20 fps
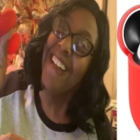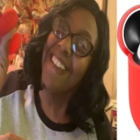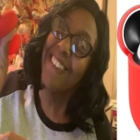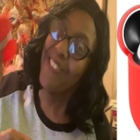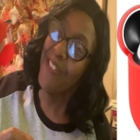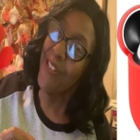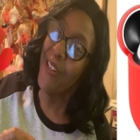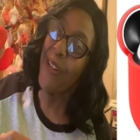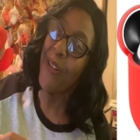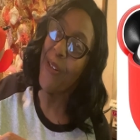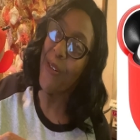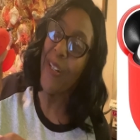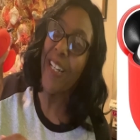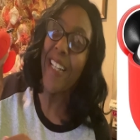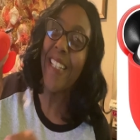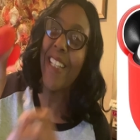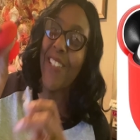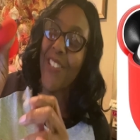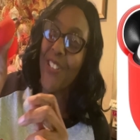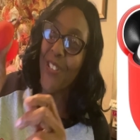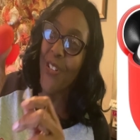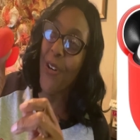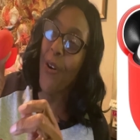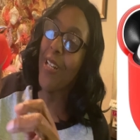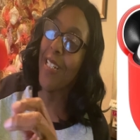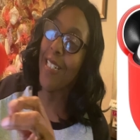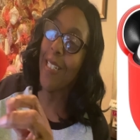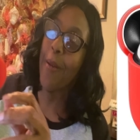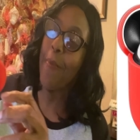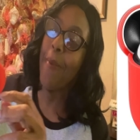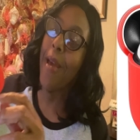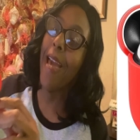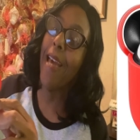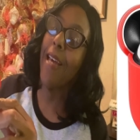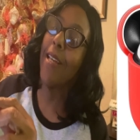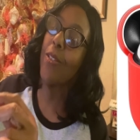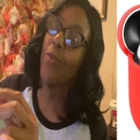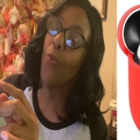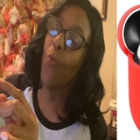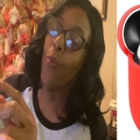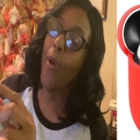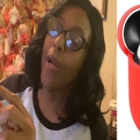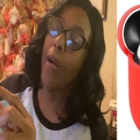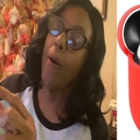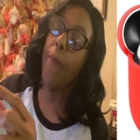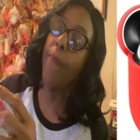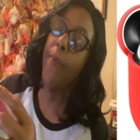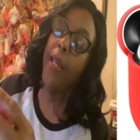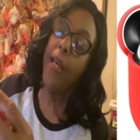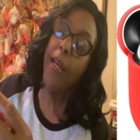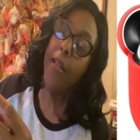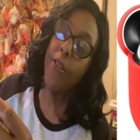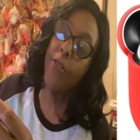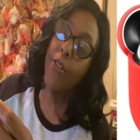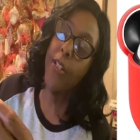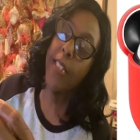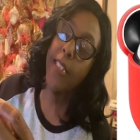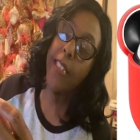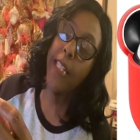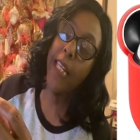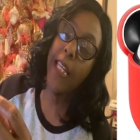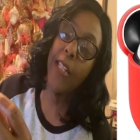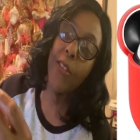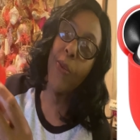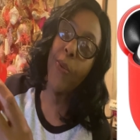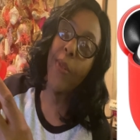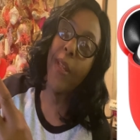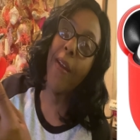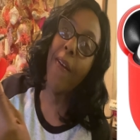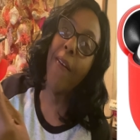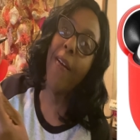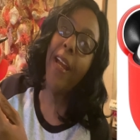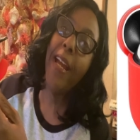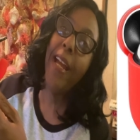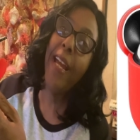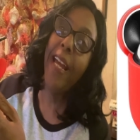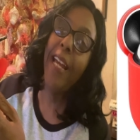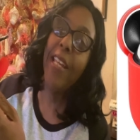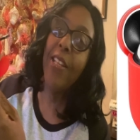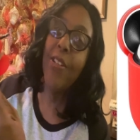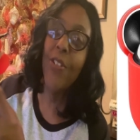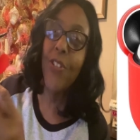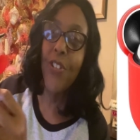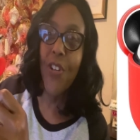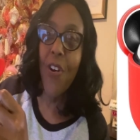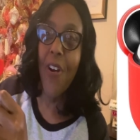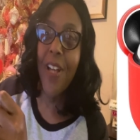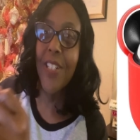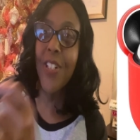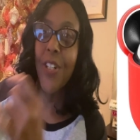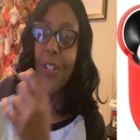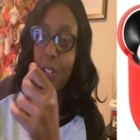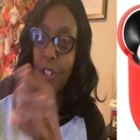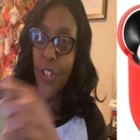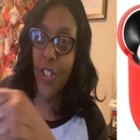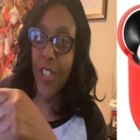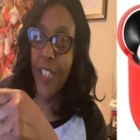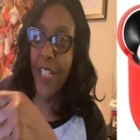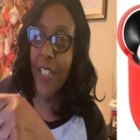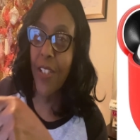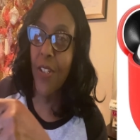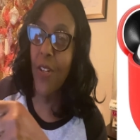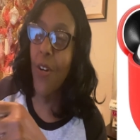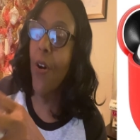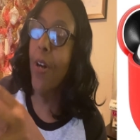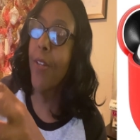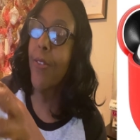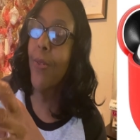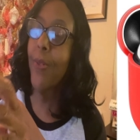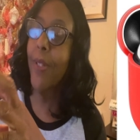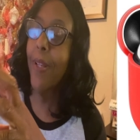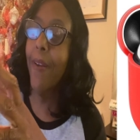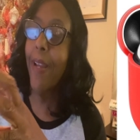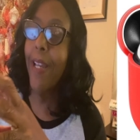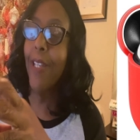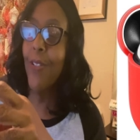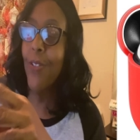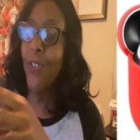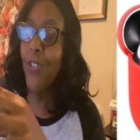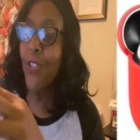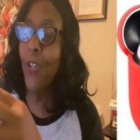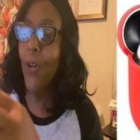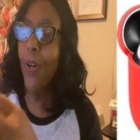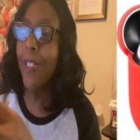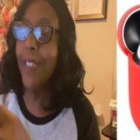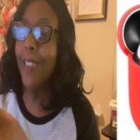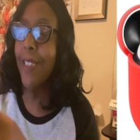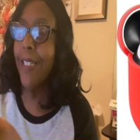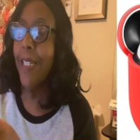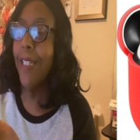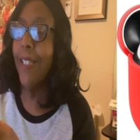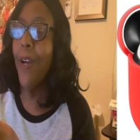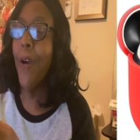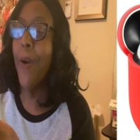So you can go ahead and charge them as well. You just stick it through there and you charge, you stick the card through there and you charges it.